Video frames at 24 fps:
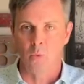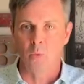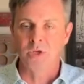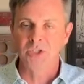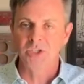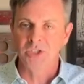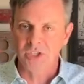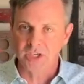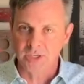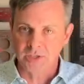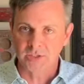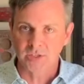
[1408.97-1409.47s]
What
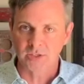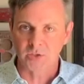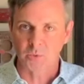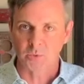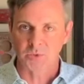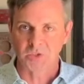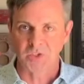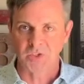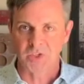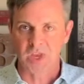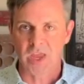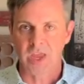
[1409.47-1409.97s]
Jesus
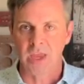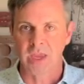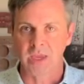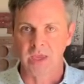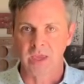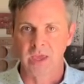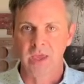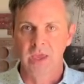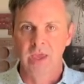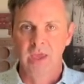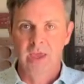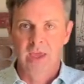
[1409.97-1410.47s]
was
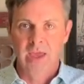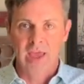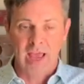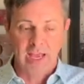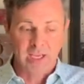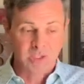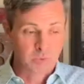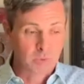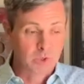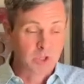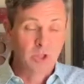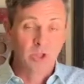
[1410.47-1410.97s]
saying,
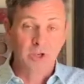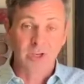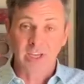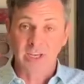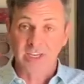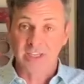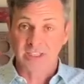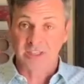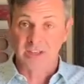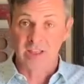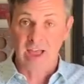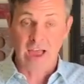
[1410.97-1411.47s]
as we look at
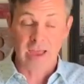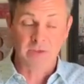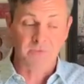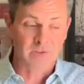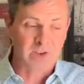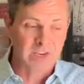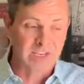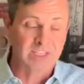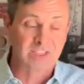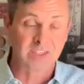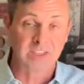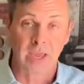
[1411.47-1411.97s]
his life
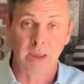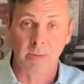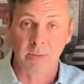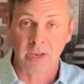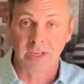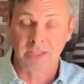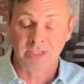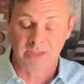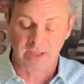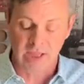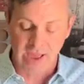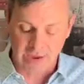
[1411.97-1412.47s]
and examine
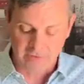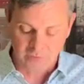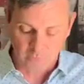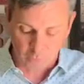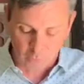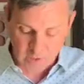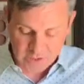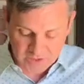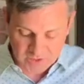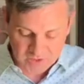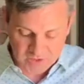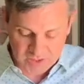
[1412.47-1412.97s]
his life,
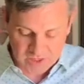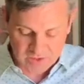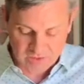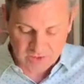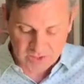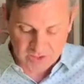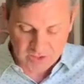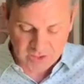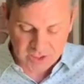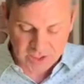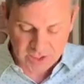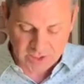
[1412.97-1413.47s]
we see
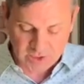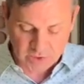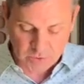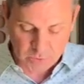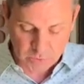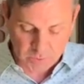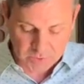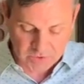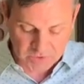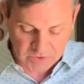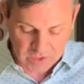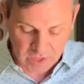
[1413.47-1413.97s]
that Jesus
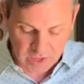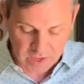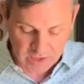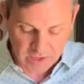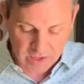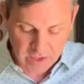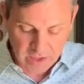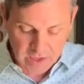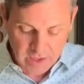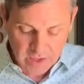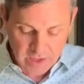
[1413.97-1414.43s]
was saying